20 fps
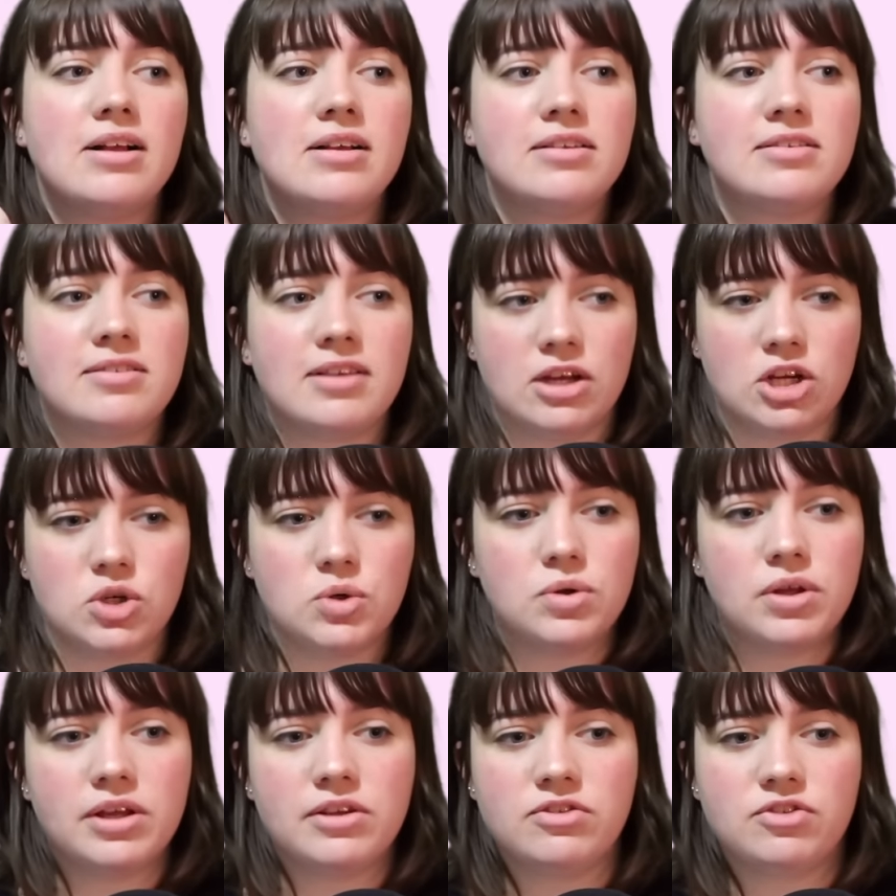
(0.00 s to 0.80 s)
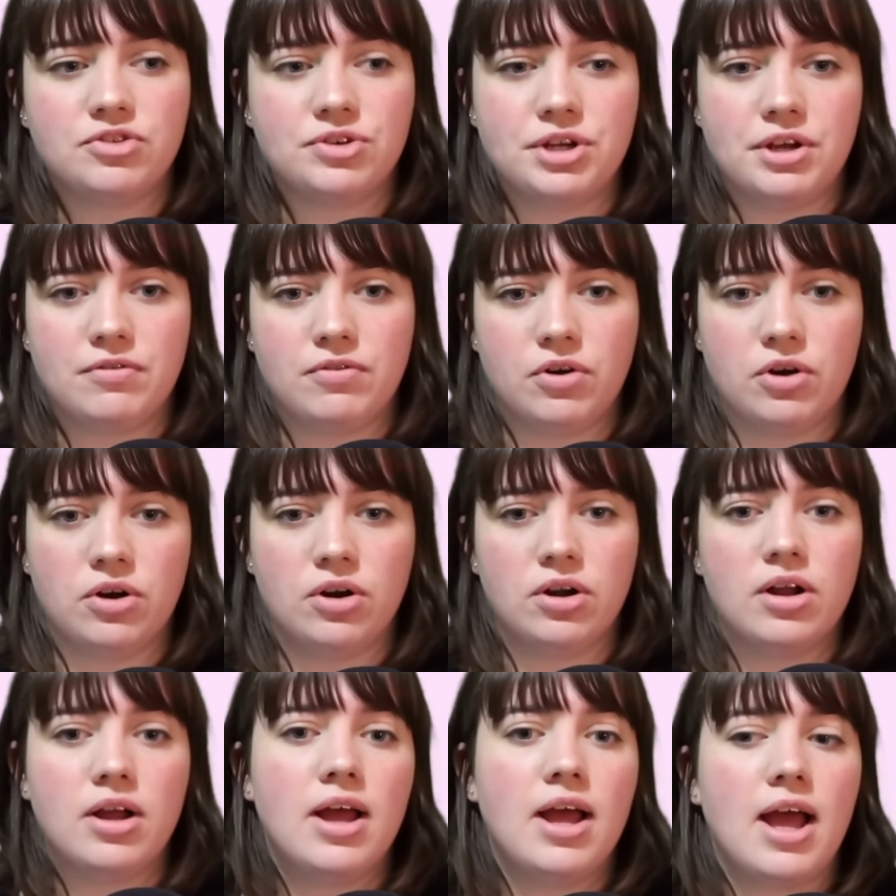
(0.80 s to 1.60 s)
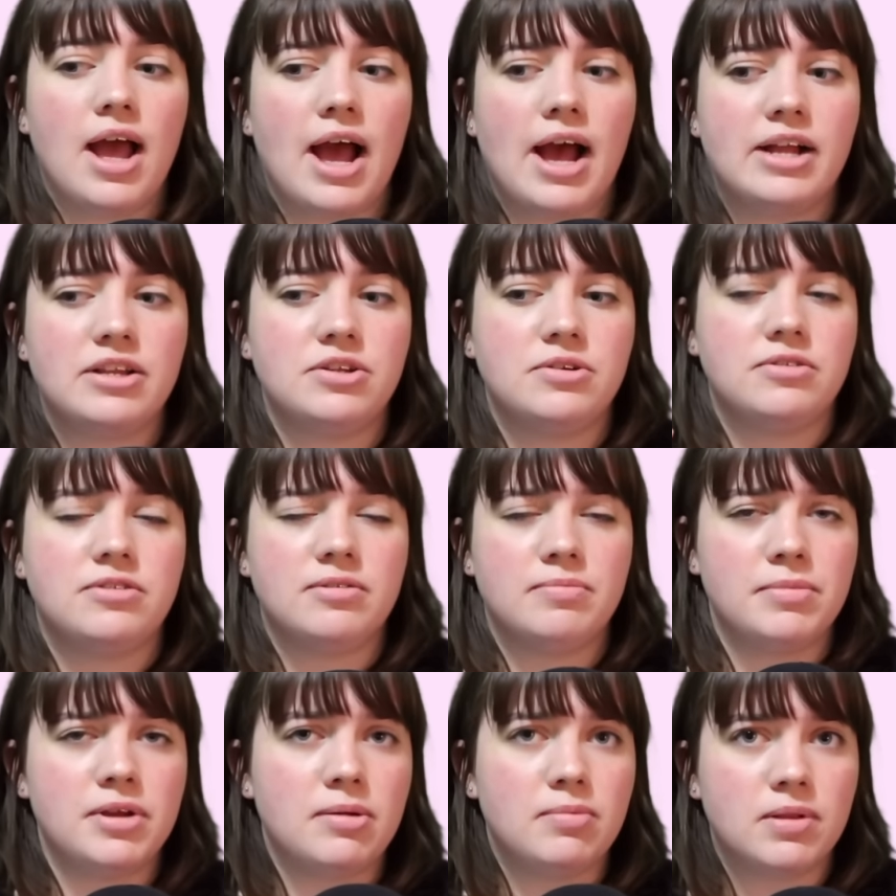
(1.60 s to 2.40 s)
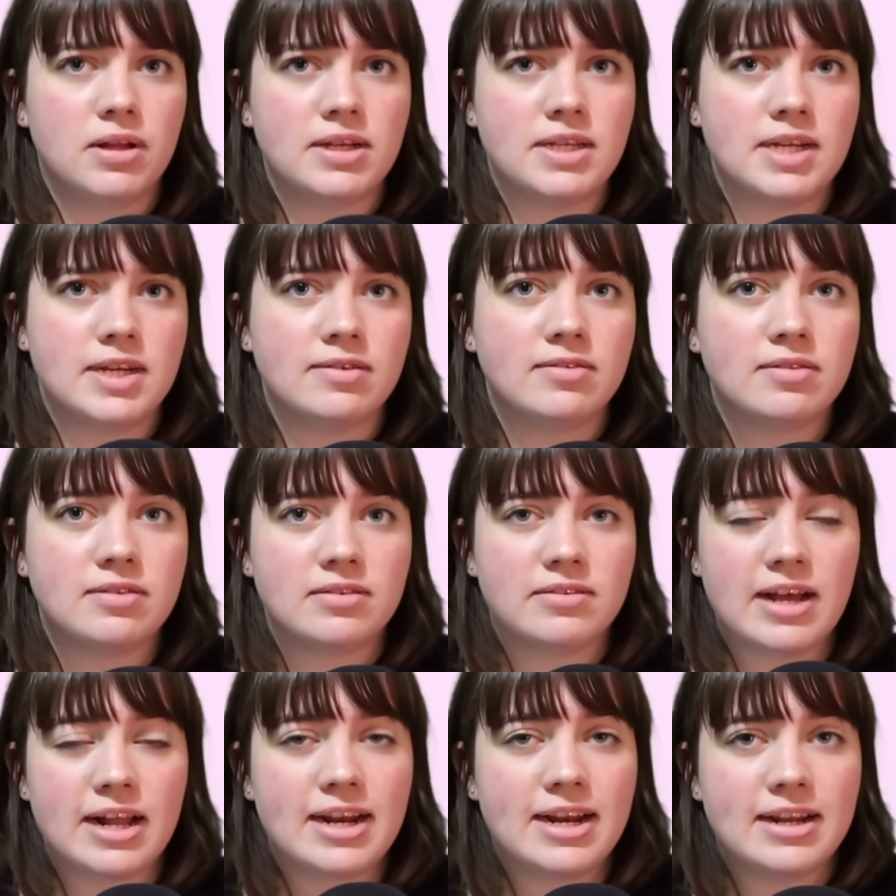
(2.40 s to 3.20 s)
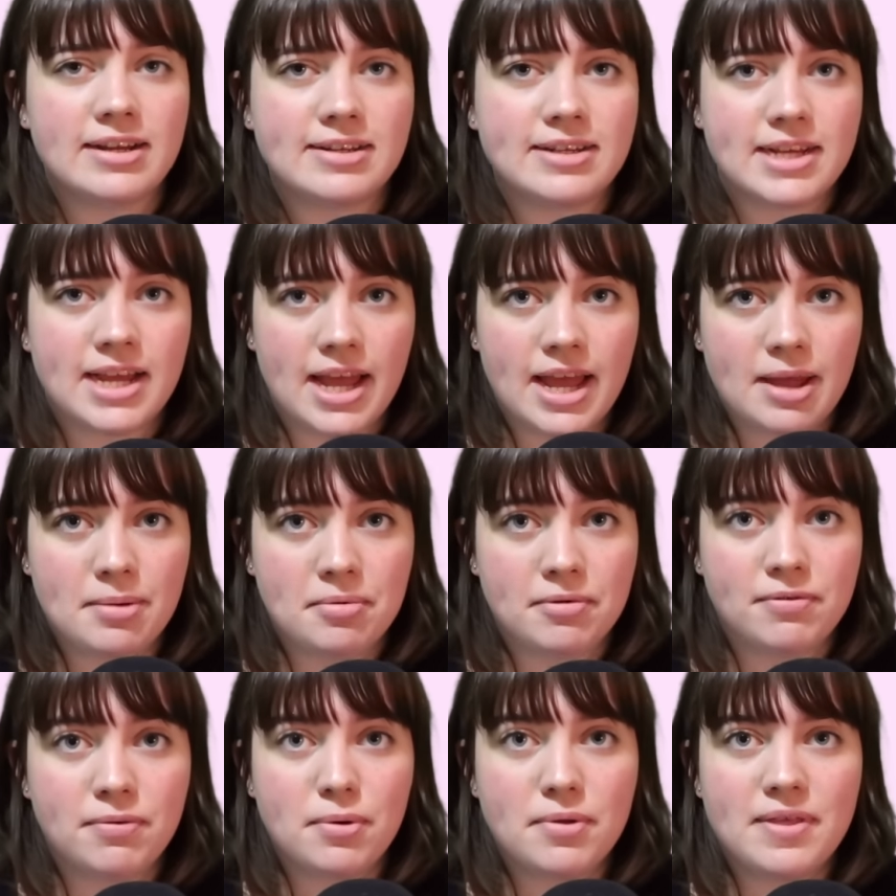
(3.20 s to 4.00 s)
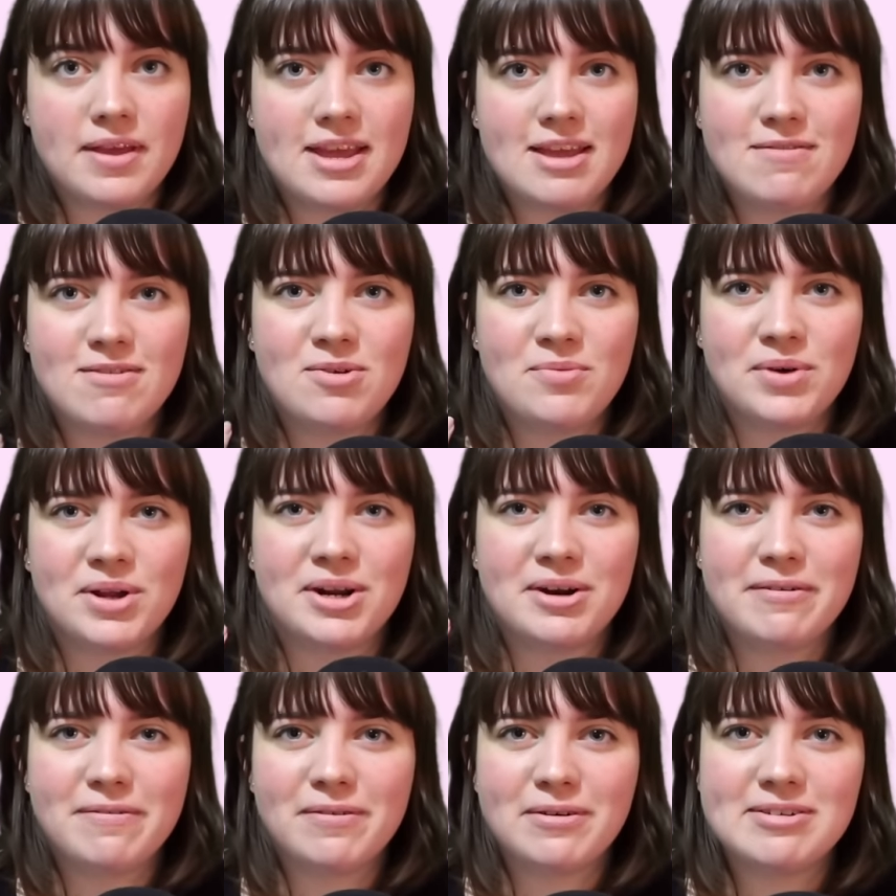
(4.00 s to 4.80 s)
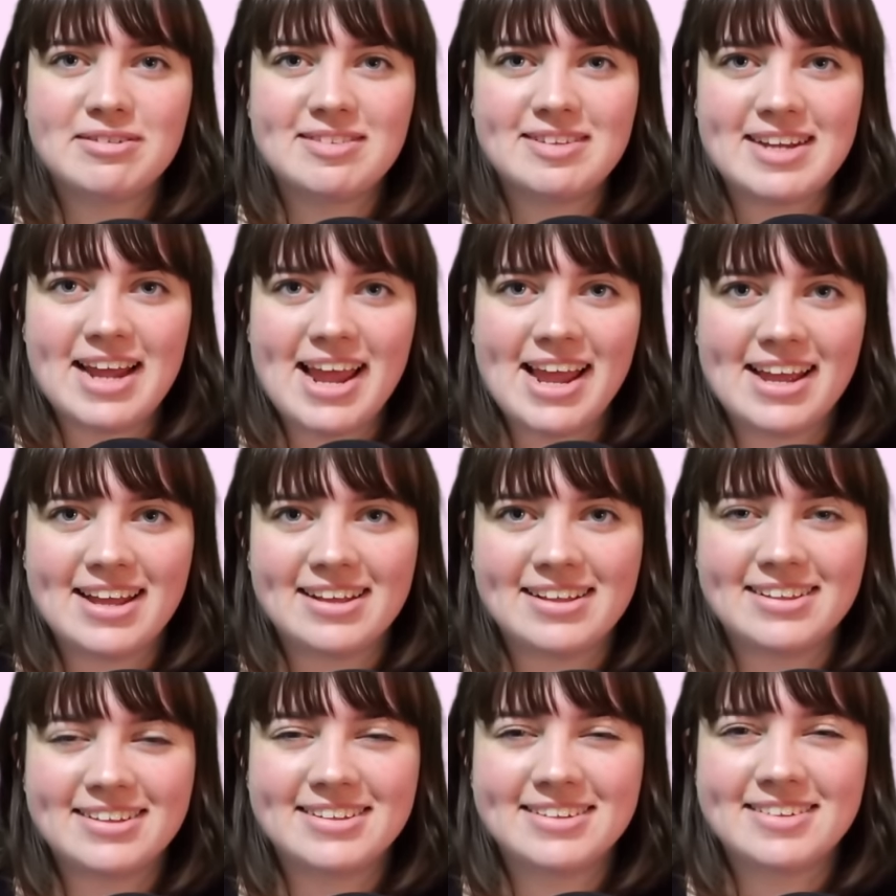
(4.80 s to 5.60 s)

sexual history of her, had to submit a blood test and sign an NDA before they even went on a first date.